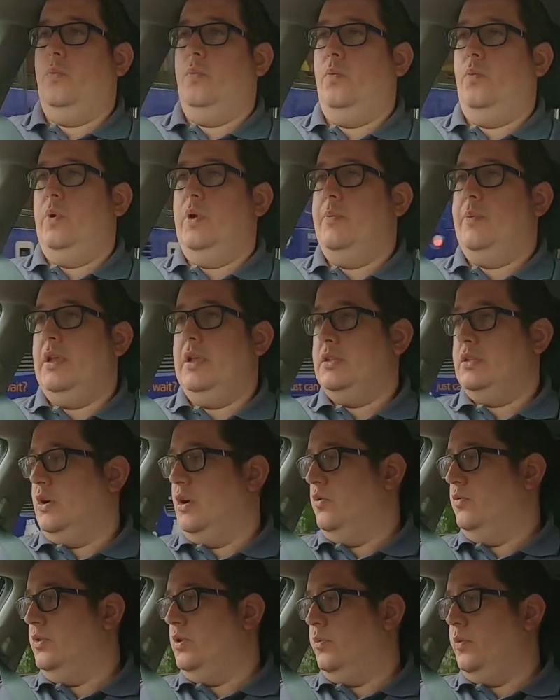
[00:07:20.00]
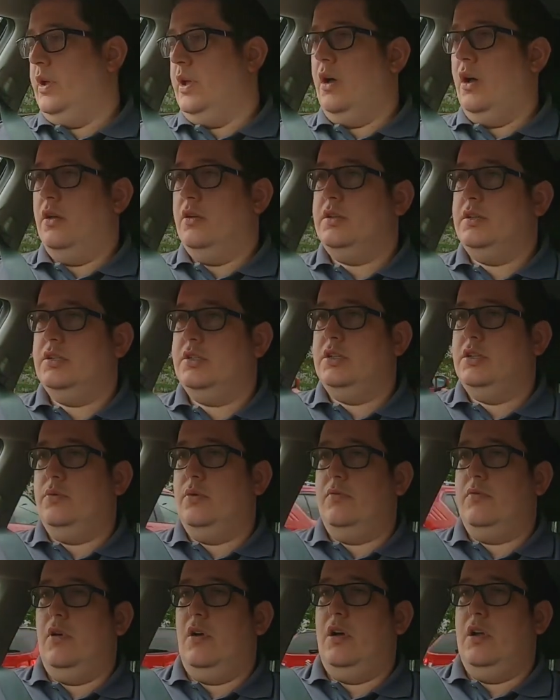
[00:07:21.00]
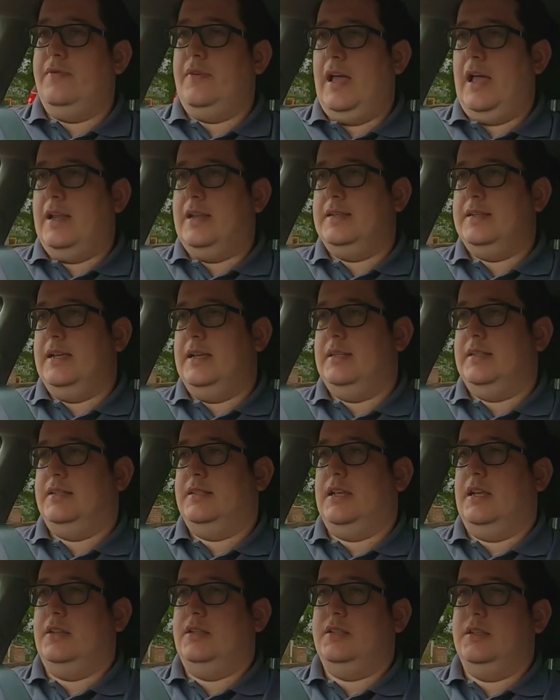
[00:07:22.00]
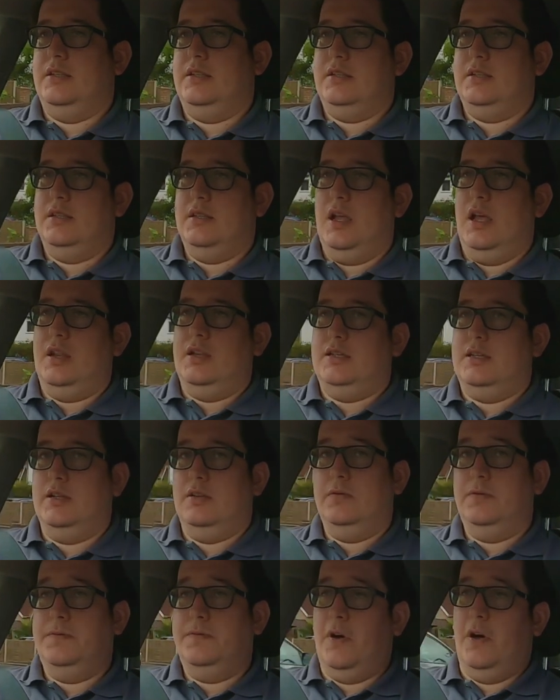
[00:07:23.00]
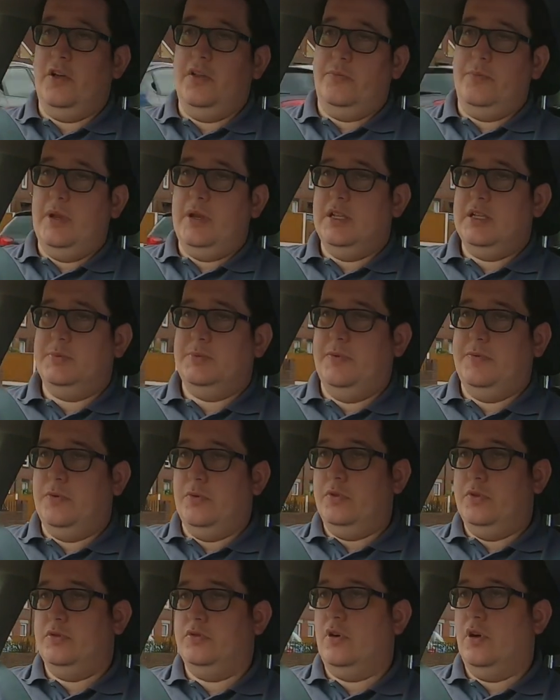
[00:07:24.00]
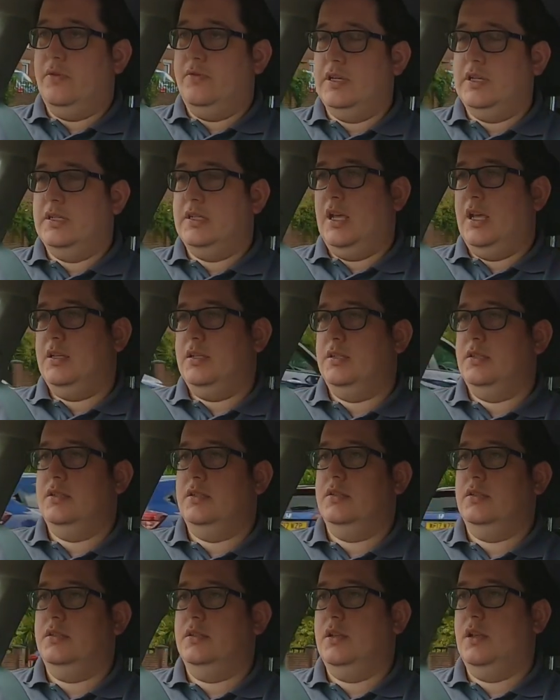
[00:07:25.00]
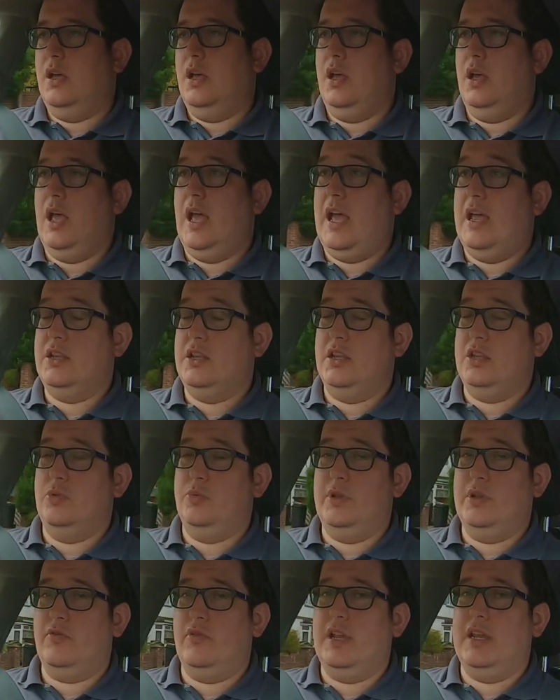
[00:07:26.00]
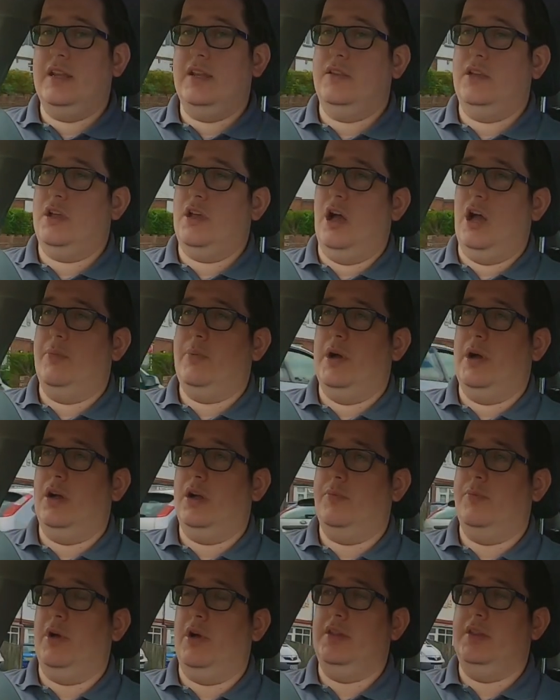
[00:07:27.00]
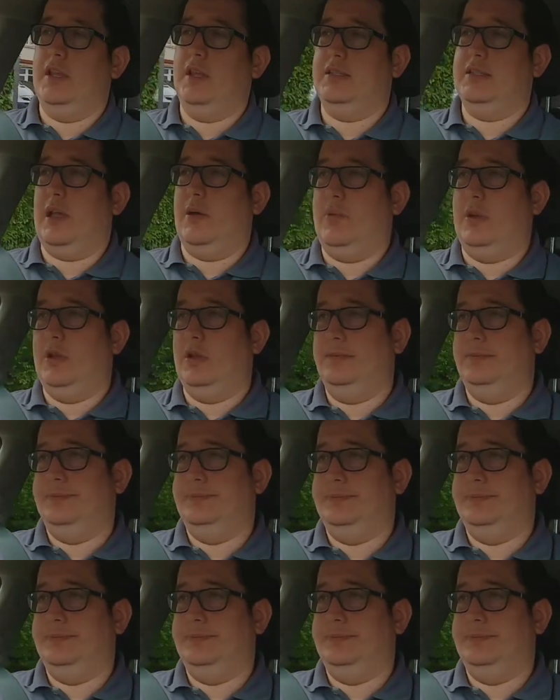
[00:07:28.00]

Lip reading: We're being told that we aren't to arrive at test centres until 5 minutes before the driving test, and then you'll be greeted in the car park by the examiner.